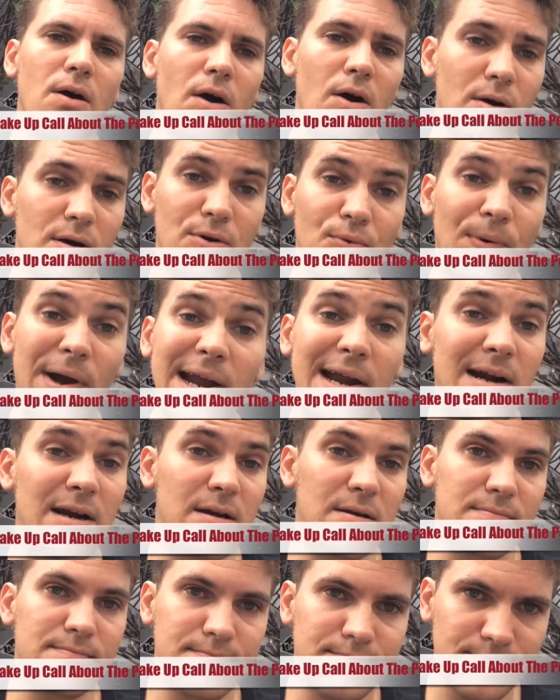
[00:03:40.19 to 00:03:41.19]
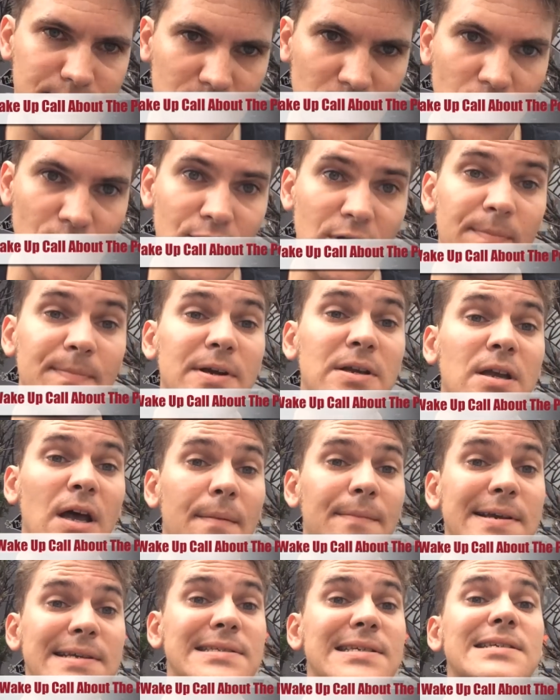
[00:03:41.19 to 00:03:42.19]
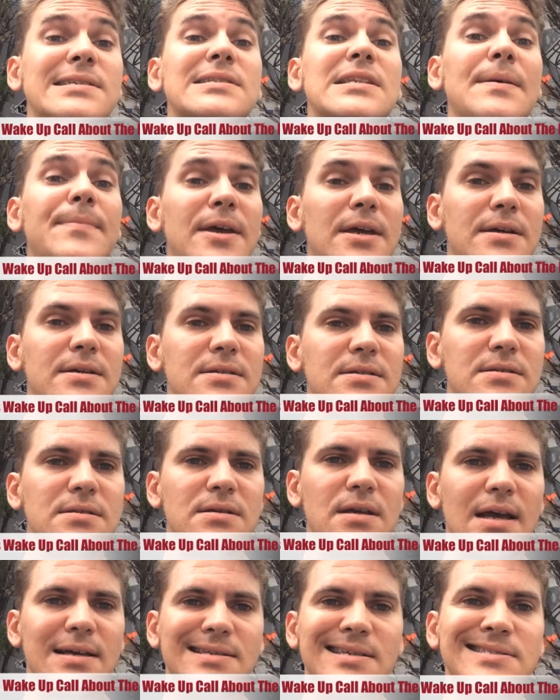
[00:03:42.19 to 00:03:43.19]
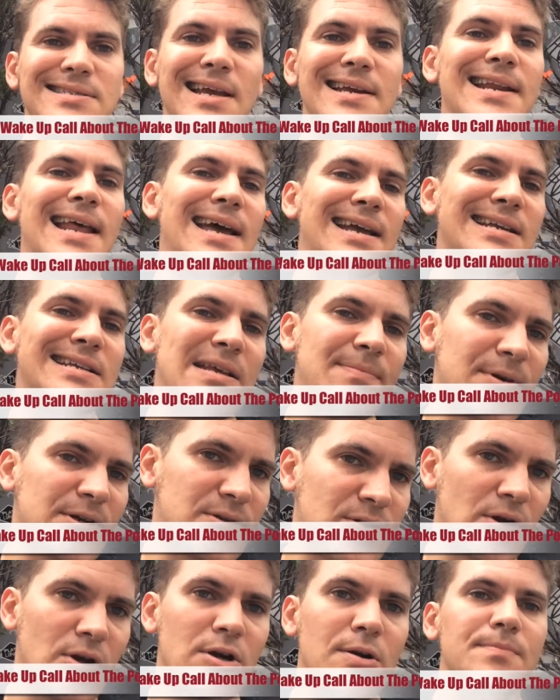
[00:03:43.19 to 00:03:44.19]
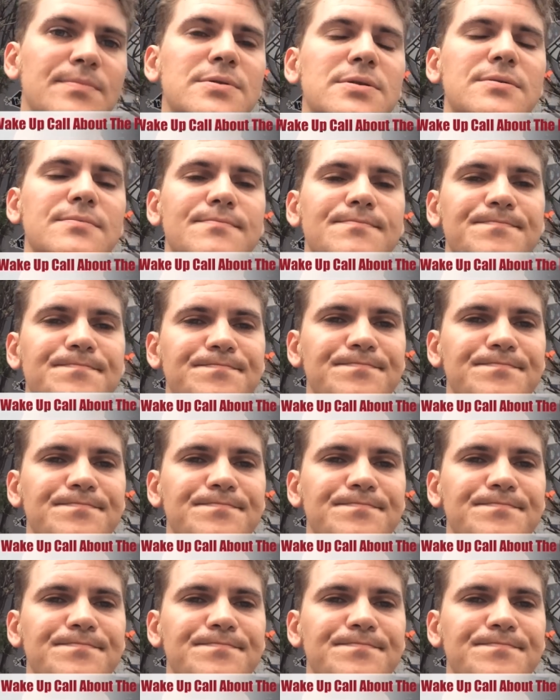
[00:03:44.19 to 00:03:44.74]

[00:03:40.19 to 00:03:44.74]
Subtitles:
are aware, you know, they're becoming systemics, as they say in academic terms.